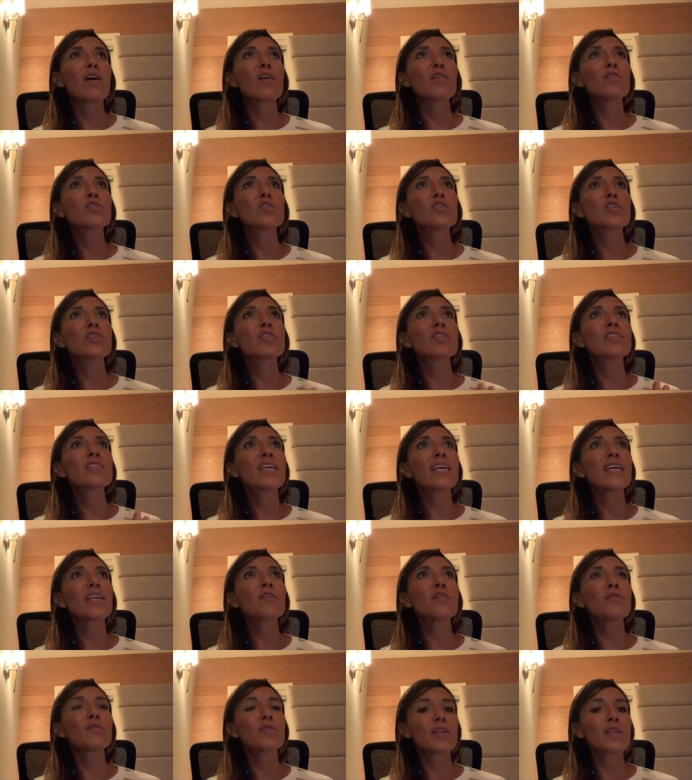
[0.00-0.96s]
until
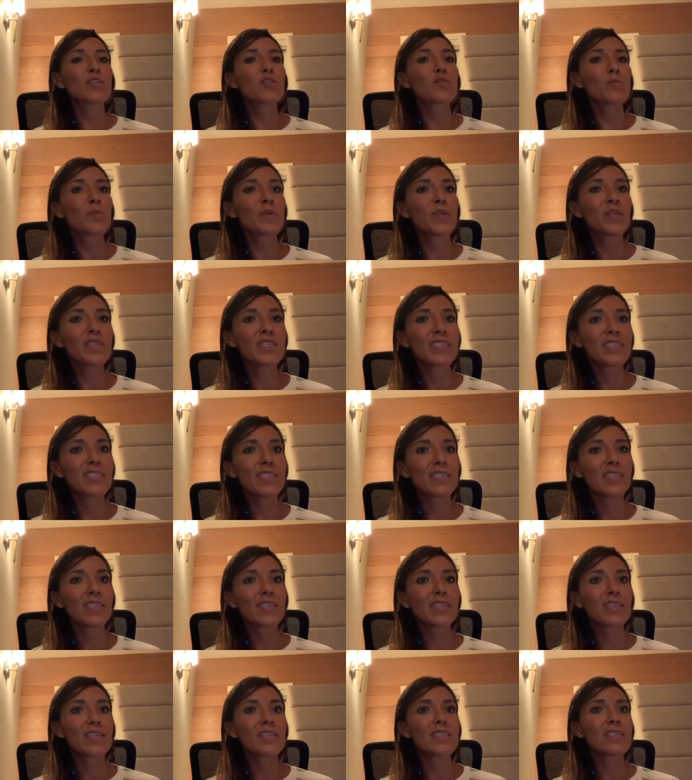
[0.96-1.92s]
they don't experience
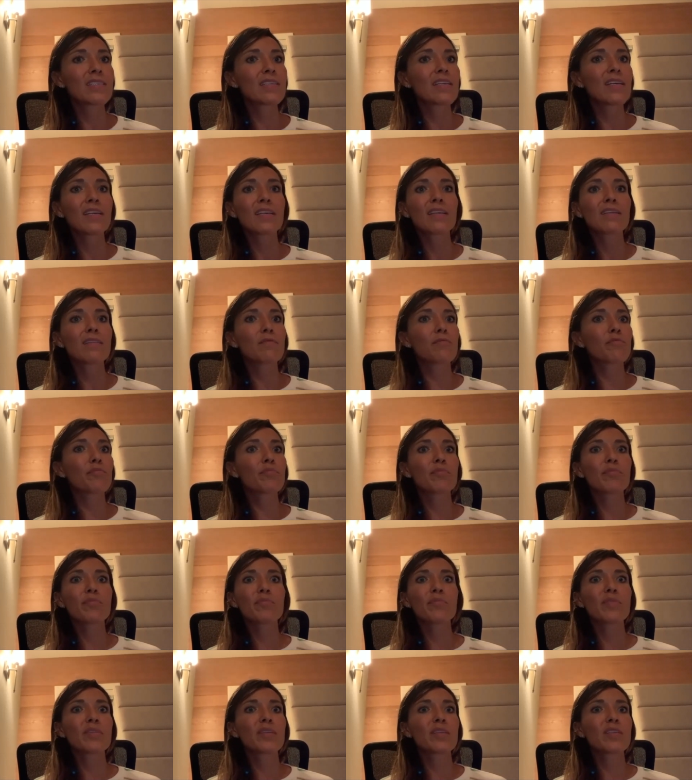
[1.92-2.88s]
it, it's like
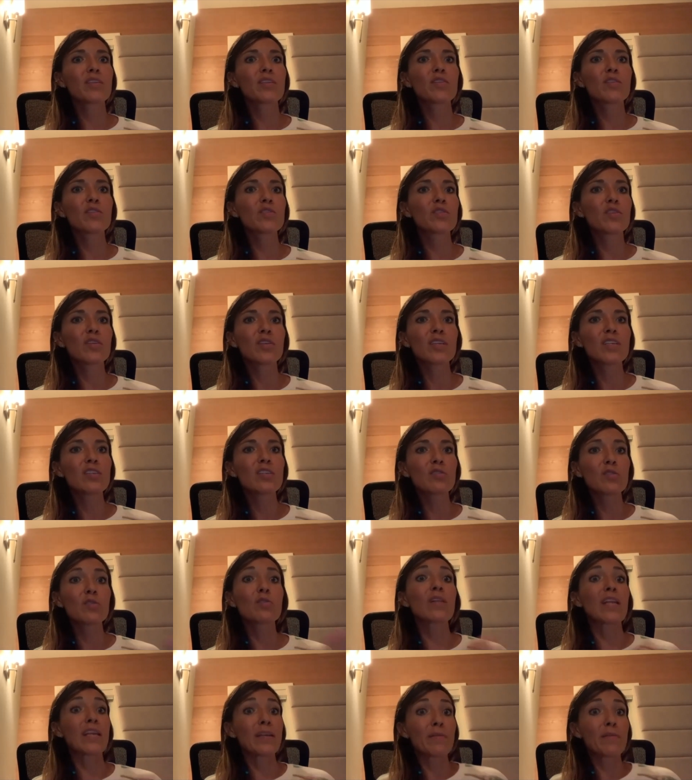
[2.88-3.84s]
you're talking
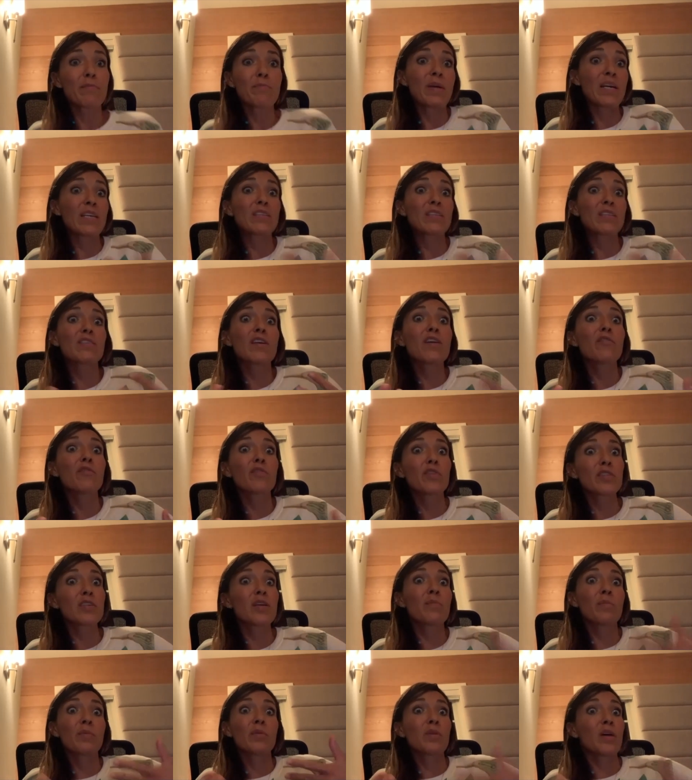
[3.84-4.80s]
to like myself, for
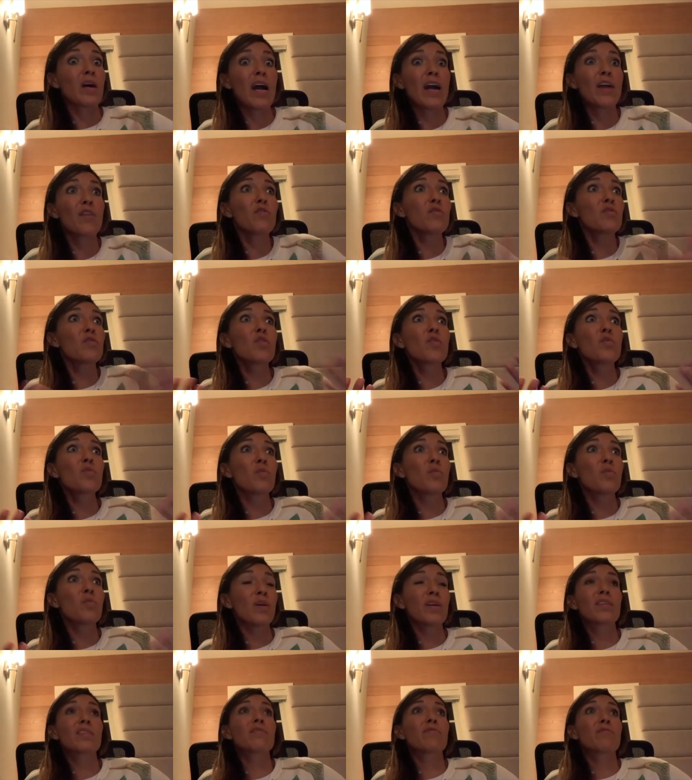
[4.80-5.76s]
example. I don't know
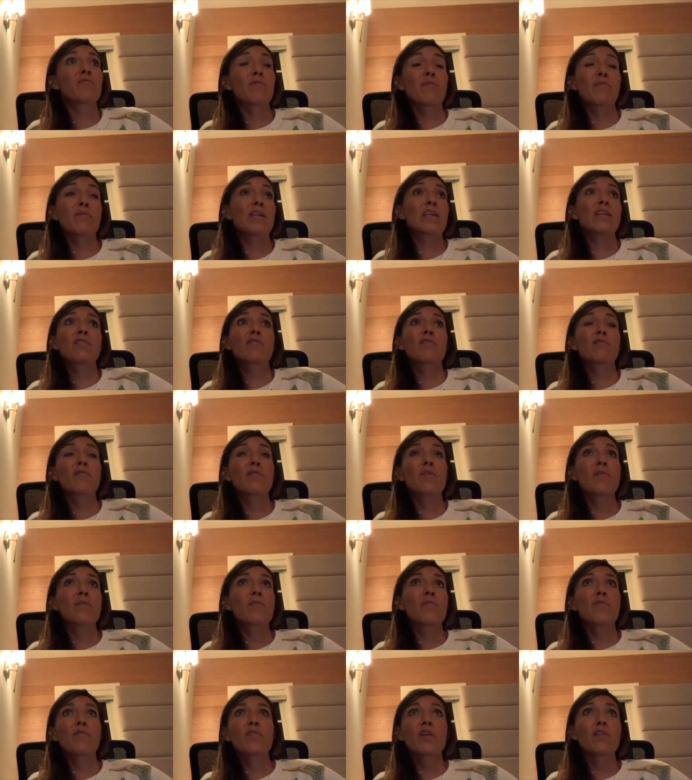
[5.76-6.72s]
what being
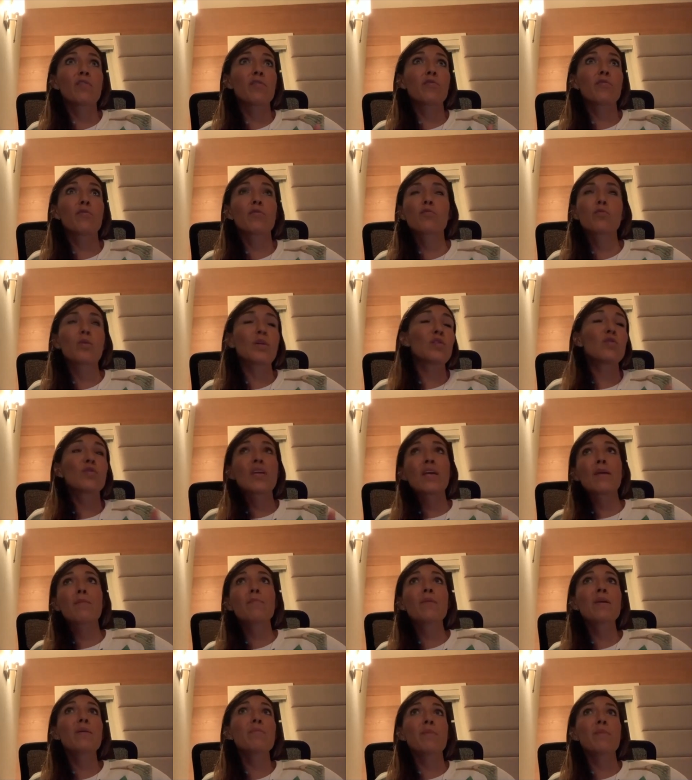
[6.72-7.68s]
feel, what do
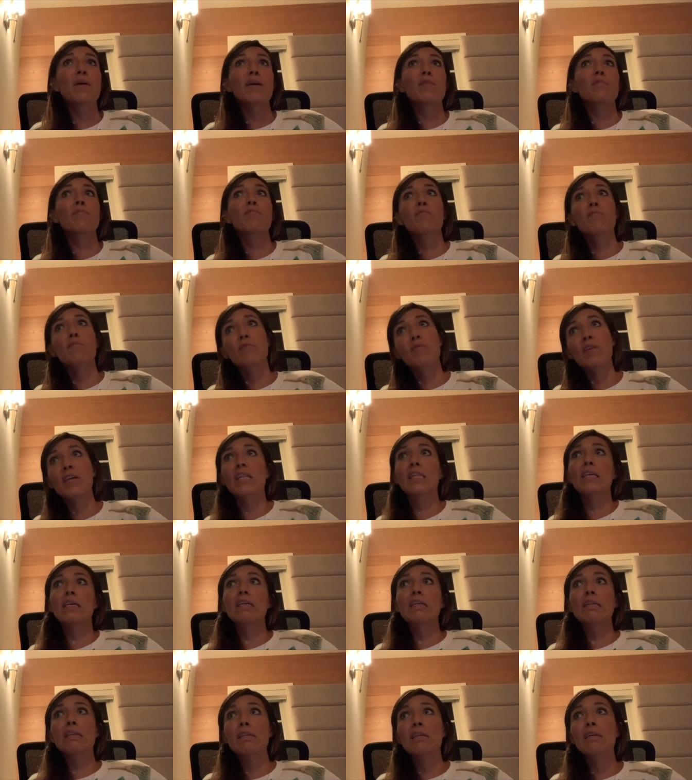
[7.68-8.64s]
they mean by
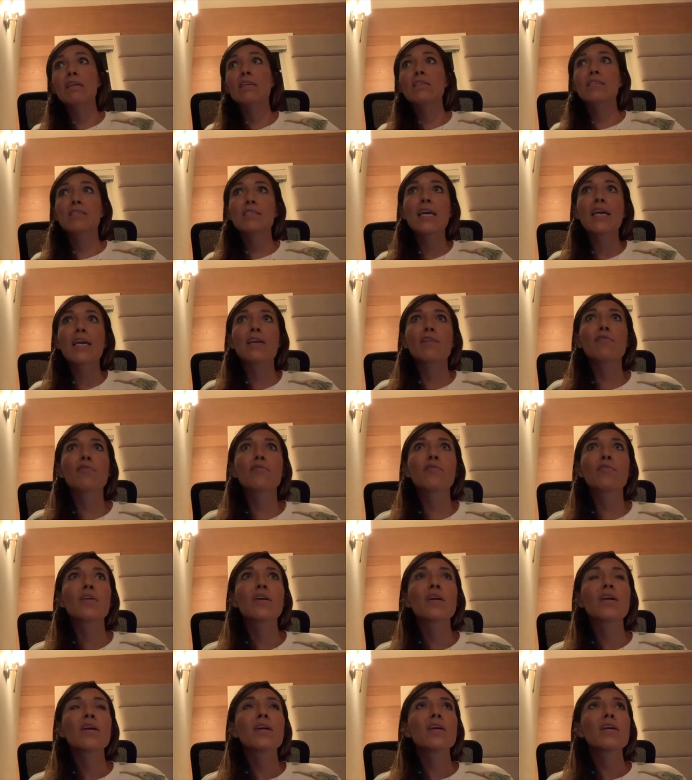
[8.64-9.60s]
feeling safe?
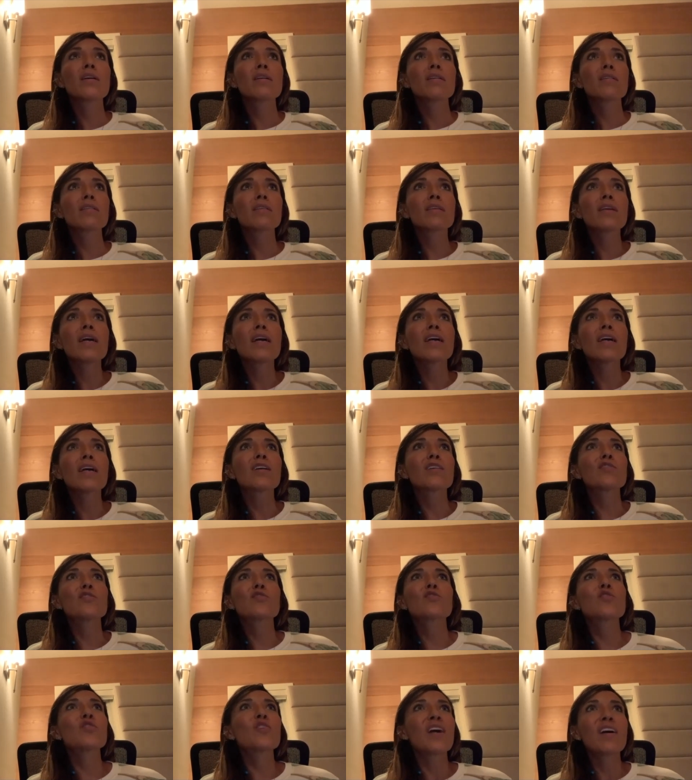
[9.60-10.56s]
Yeah,
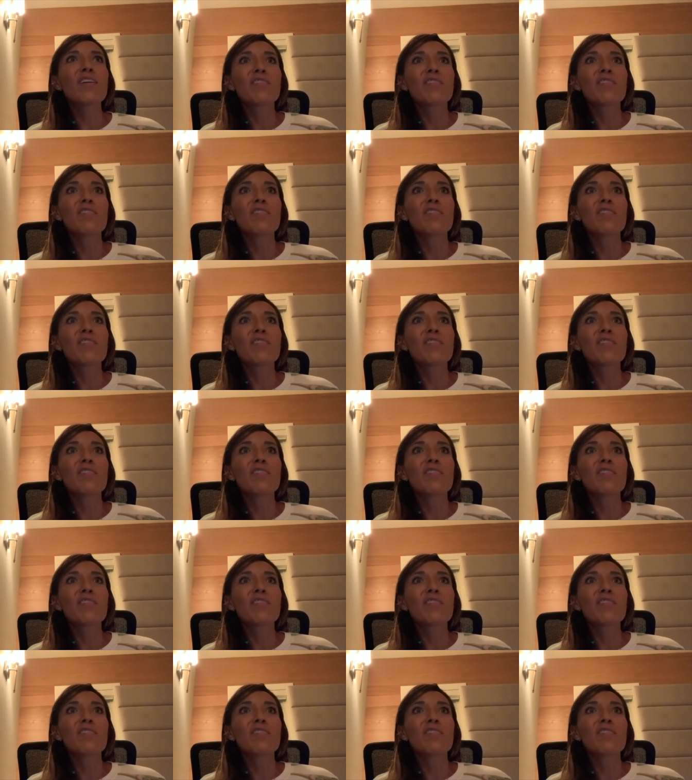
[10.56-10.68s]
because you have